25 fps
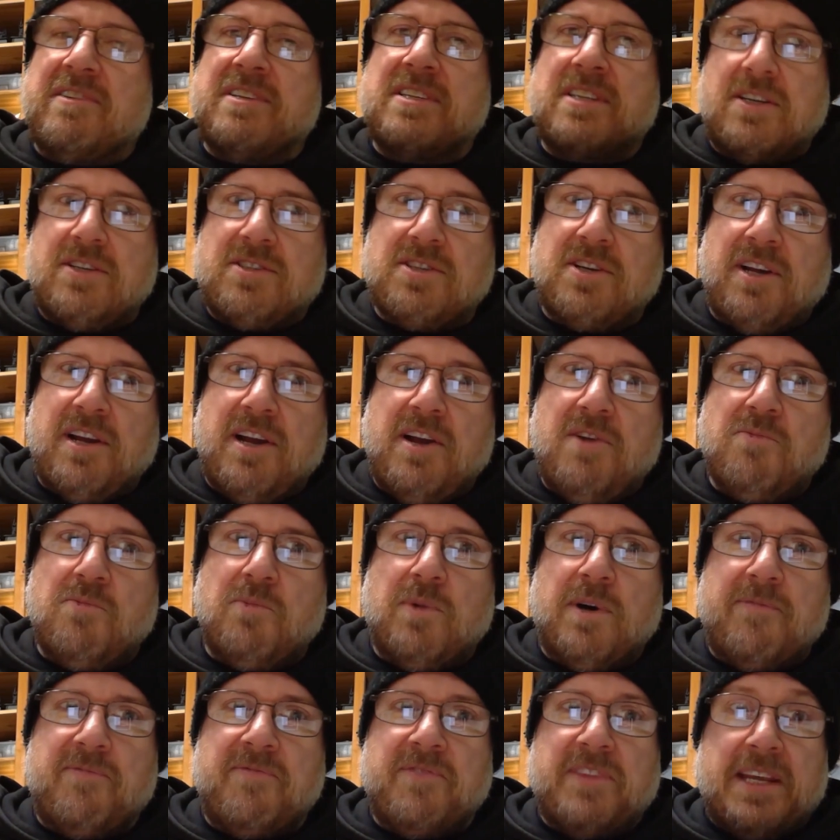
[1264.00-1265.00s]
is because I own
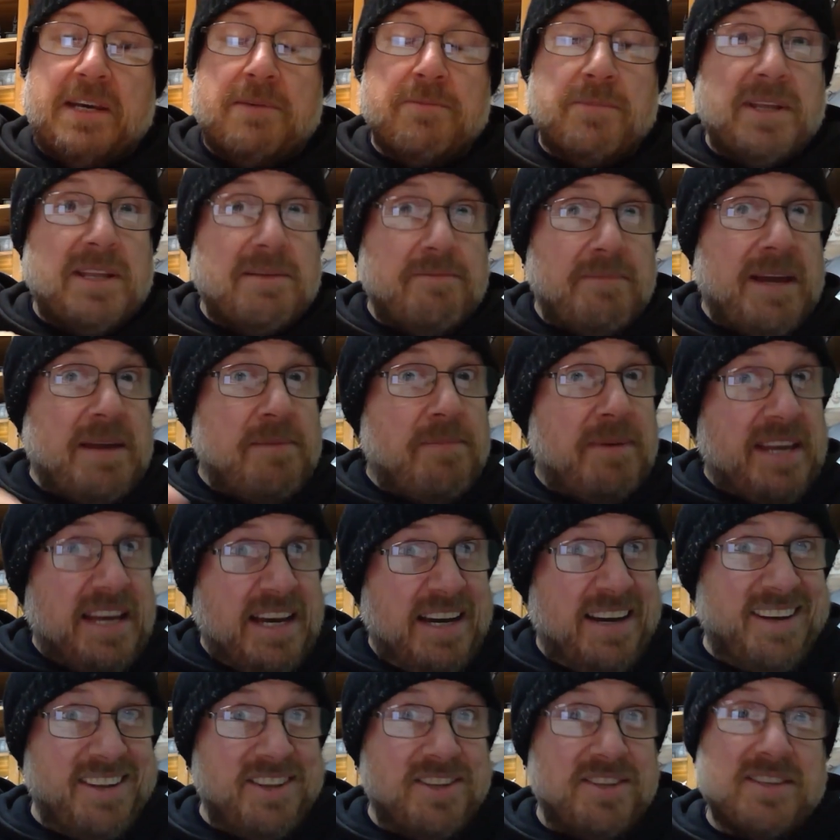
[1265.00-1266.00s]
one, but there may be
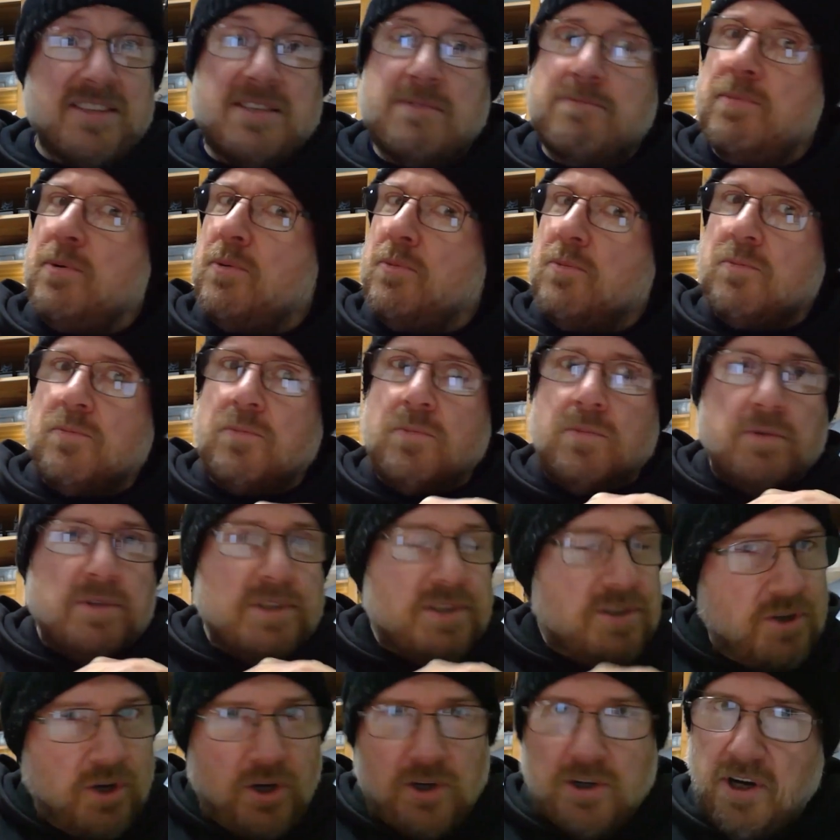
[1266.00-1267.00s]
others, but
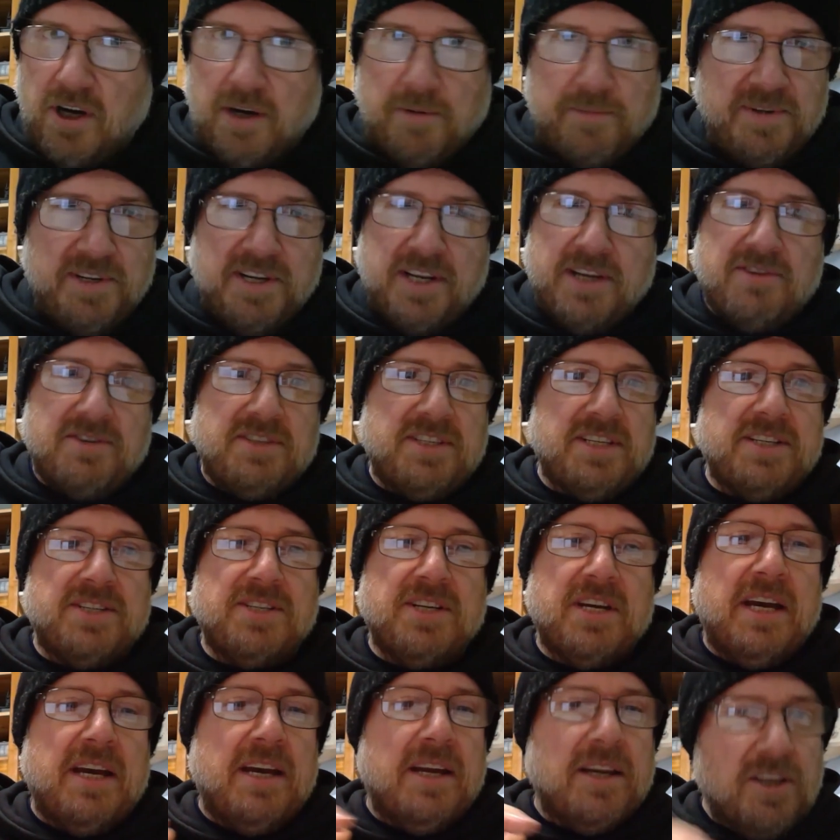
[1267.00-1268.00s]
not common usage.
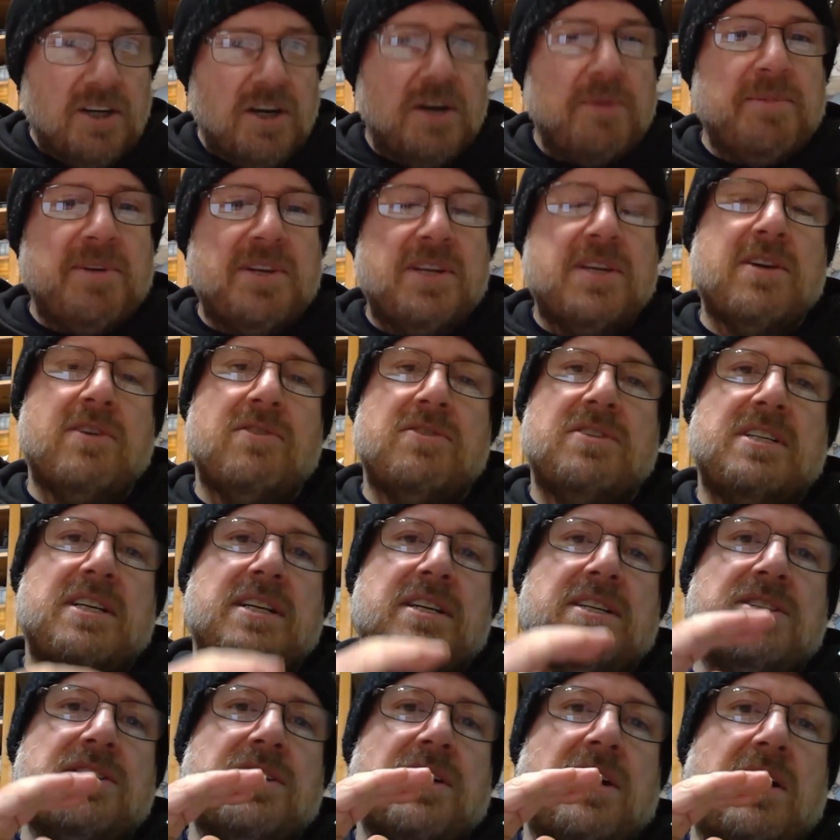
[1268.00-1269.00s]
Common
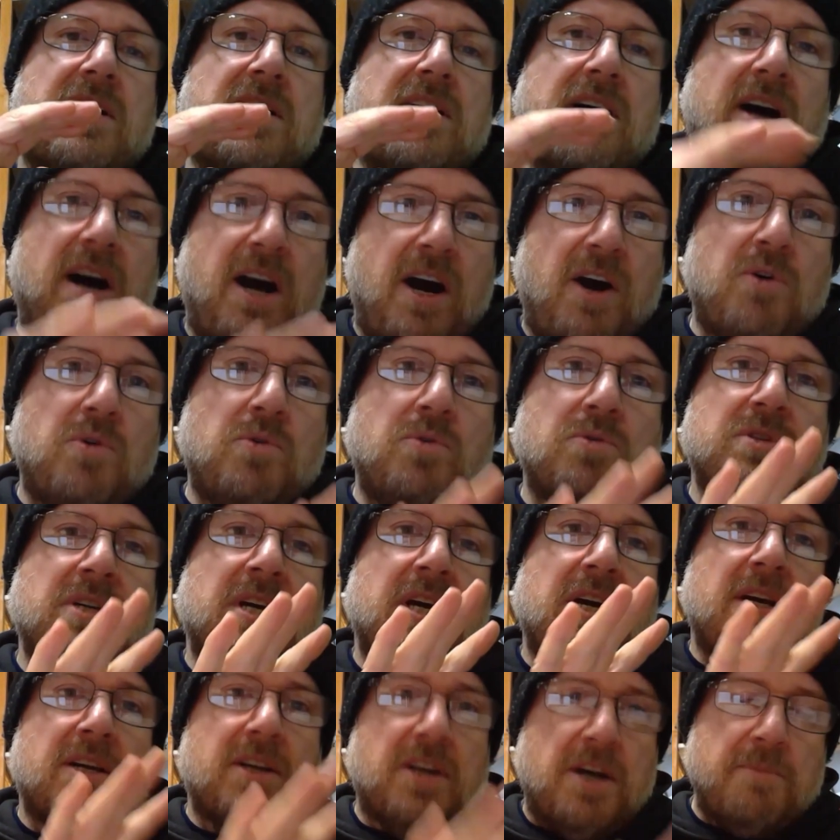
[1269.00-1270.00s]
usage are old
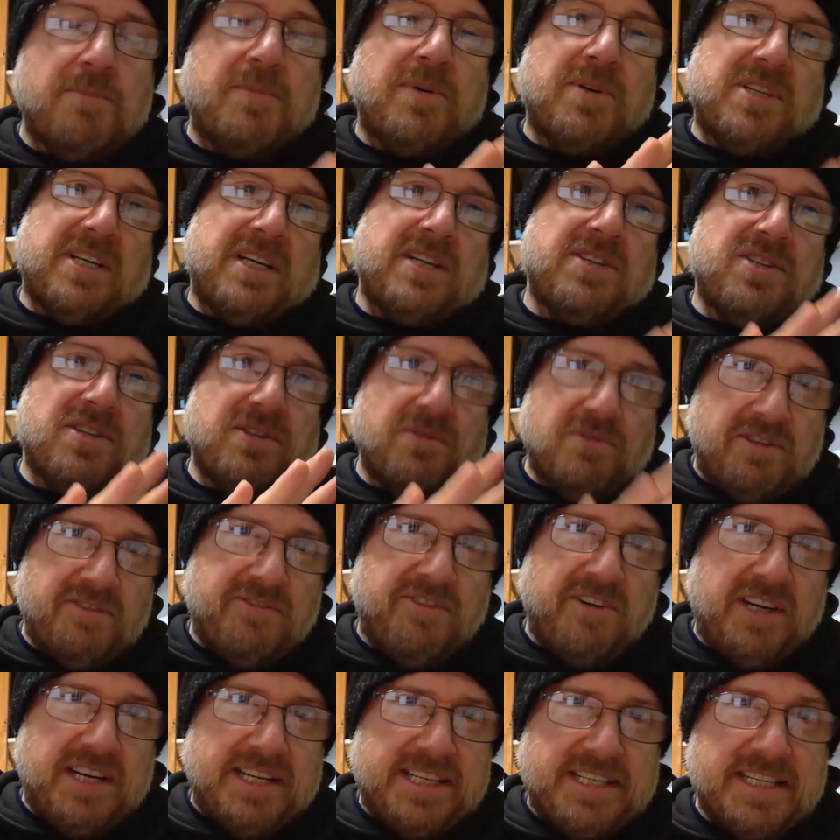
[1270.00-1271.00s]
computational
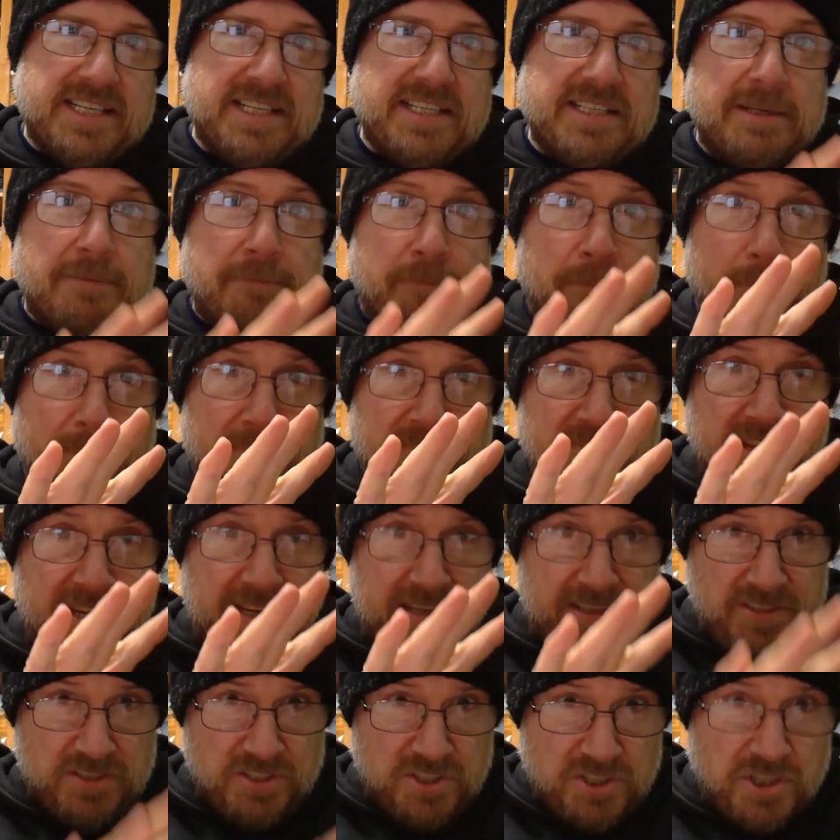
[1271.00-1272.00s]
devices that
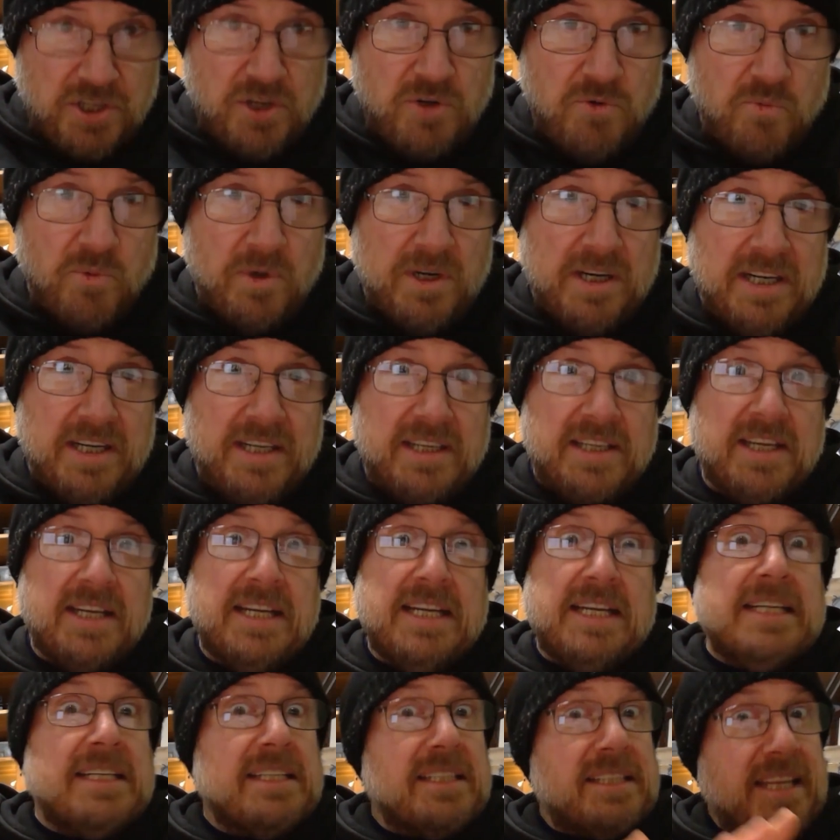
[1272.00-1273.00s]
can do work,
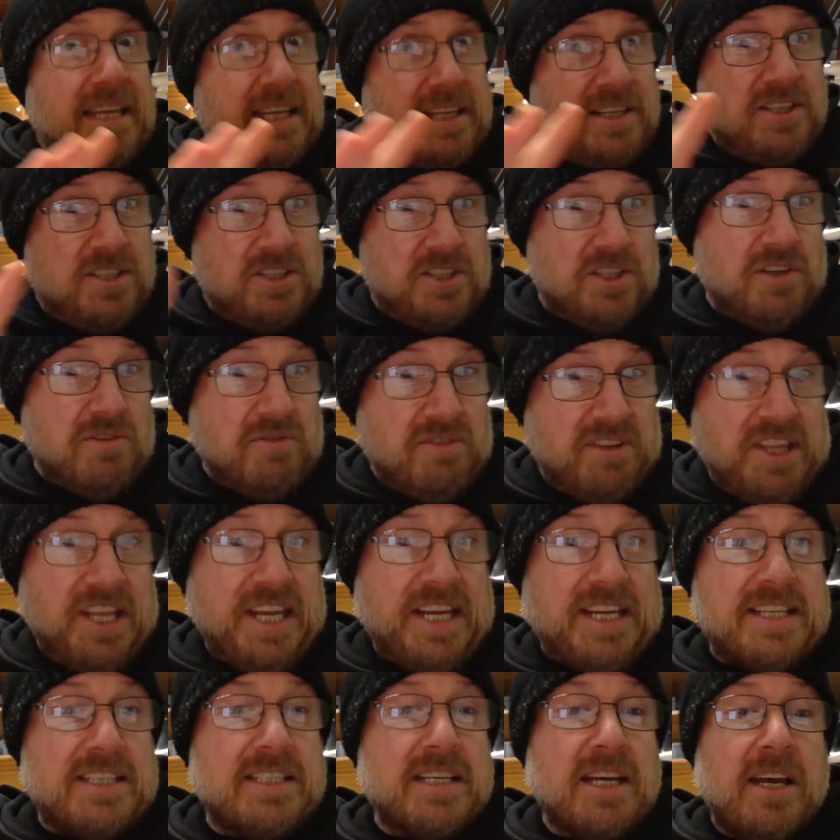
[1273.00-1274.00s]
that can do
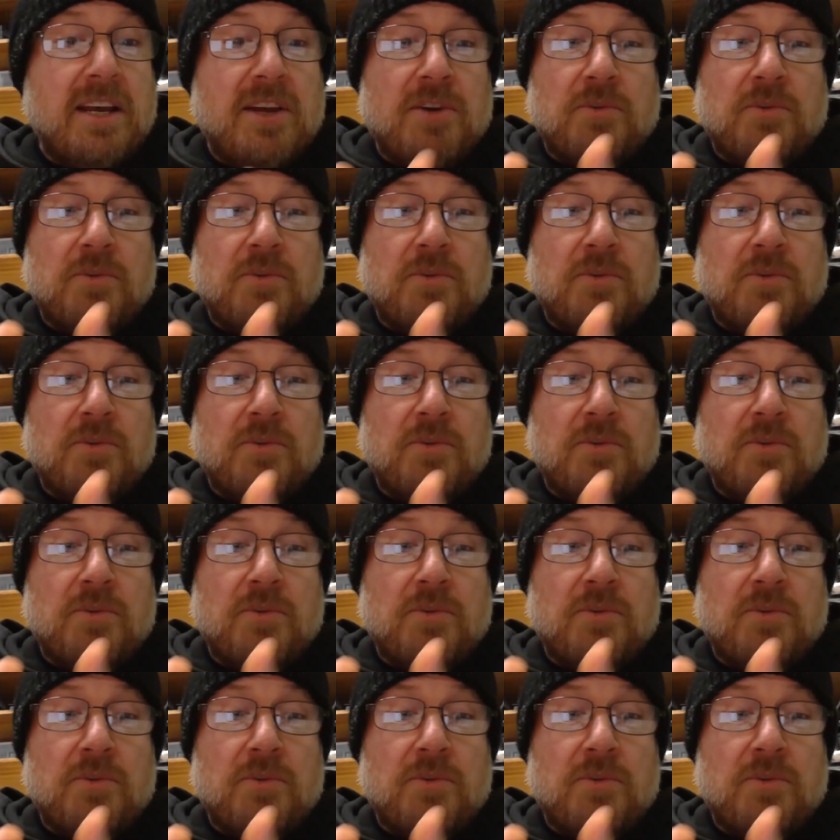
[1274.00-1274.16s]
things.